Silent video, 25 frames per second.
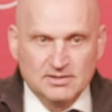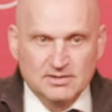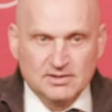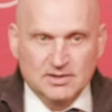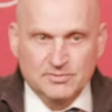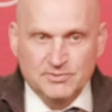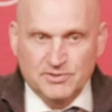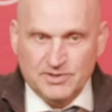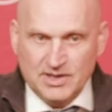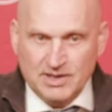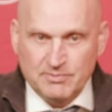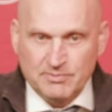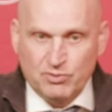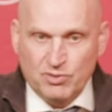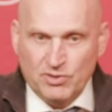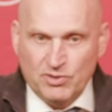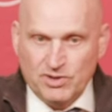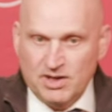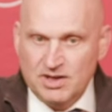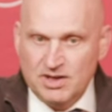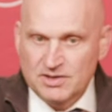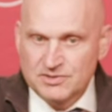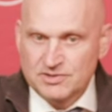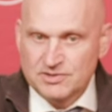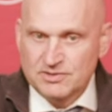up to that
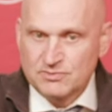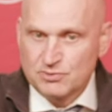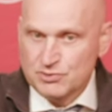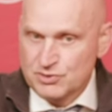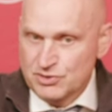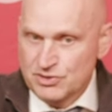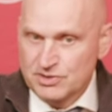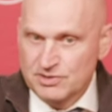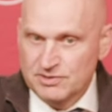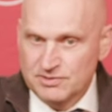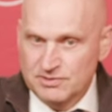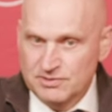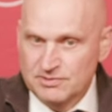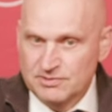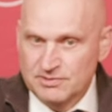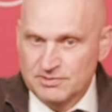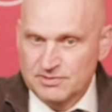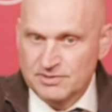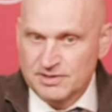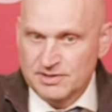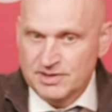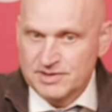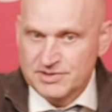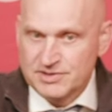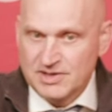point, Austin was good
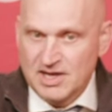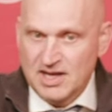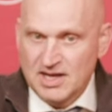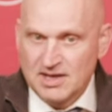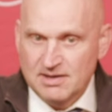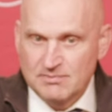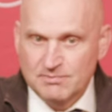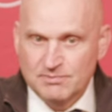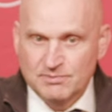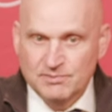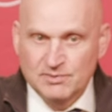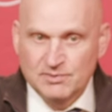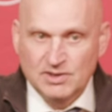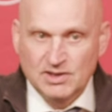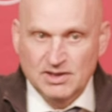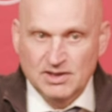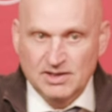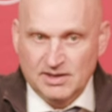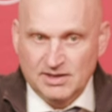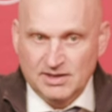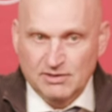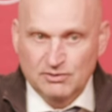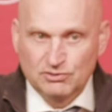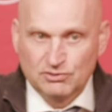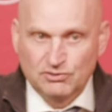in his game. He
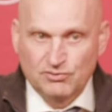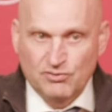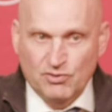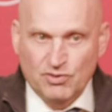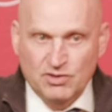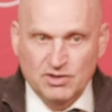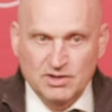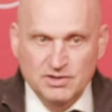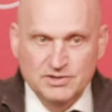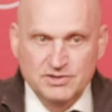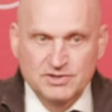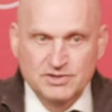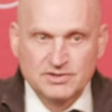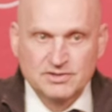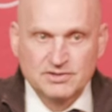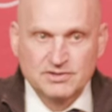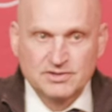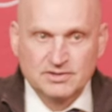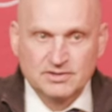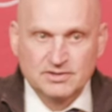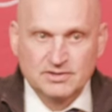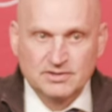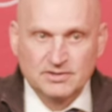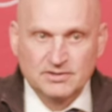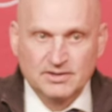kills for us.
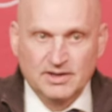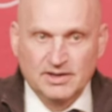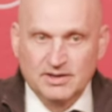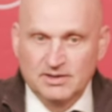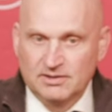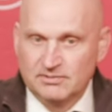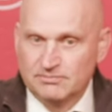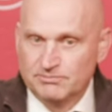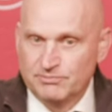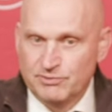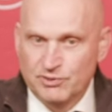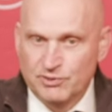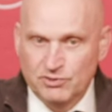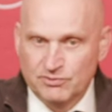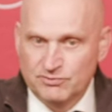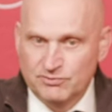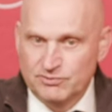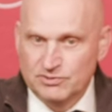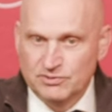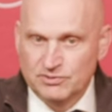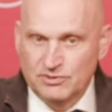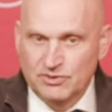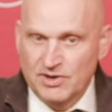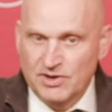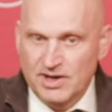He had a
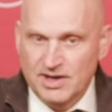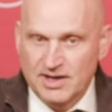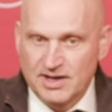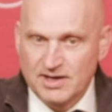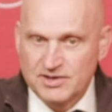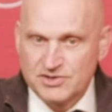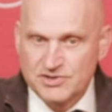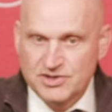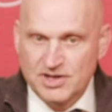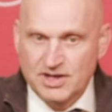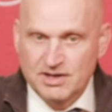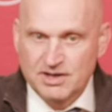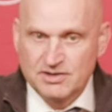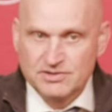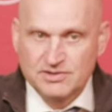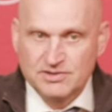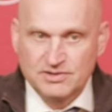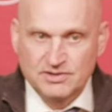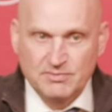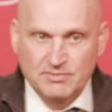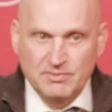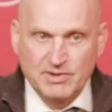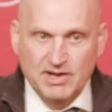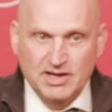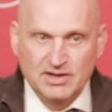beautiful grade A chance
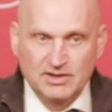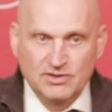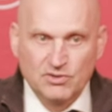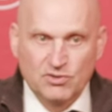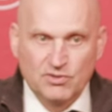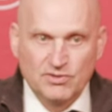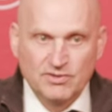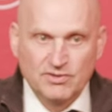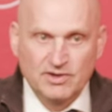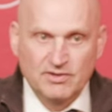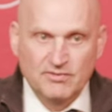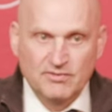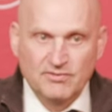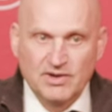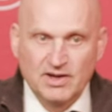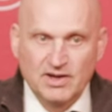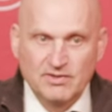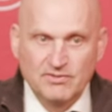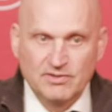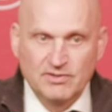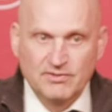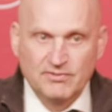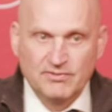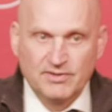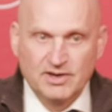on the back door there,
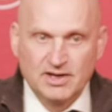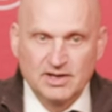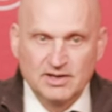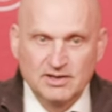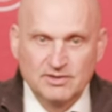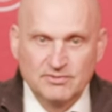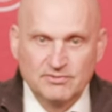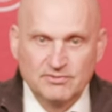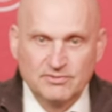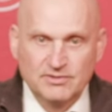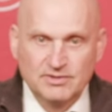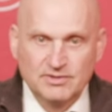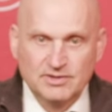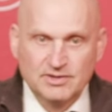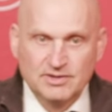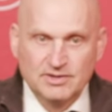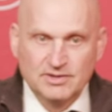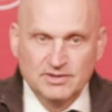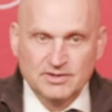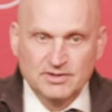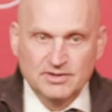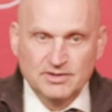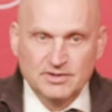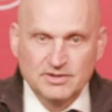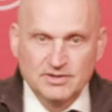5-on-5. And
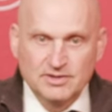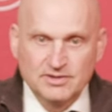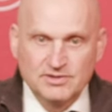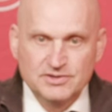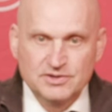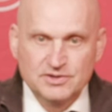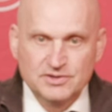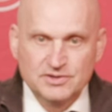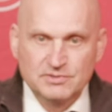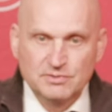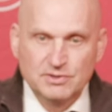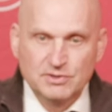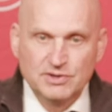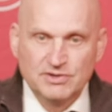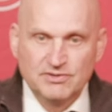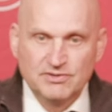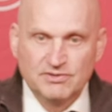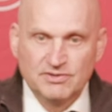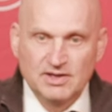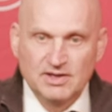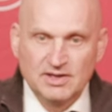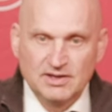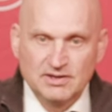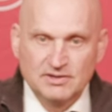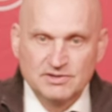he's done some good
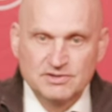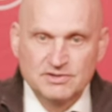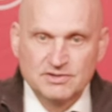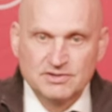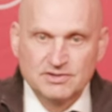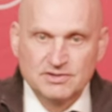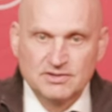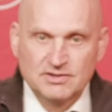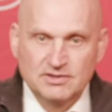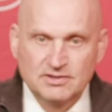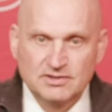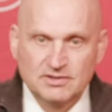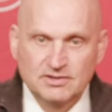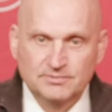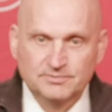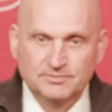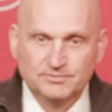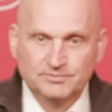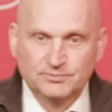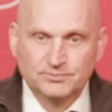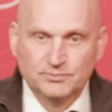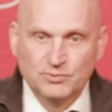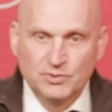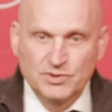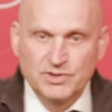things
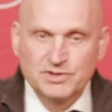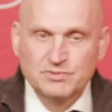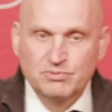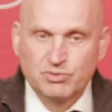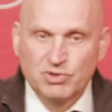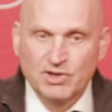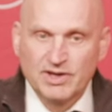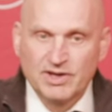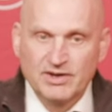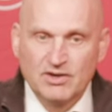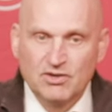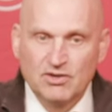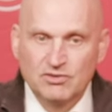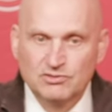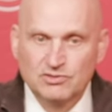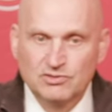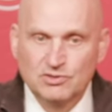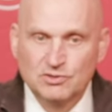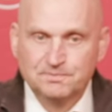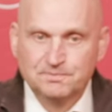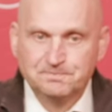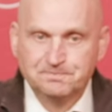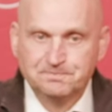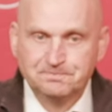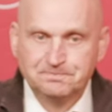with his play
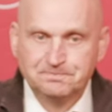also.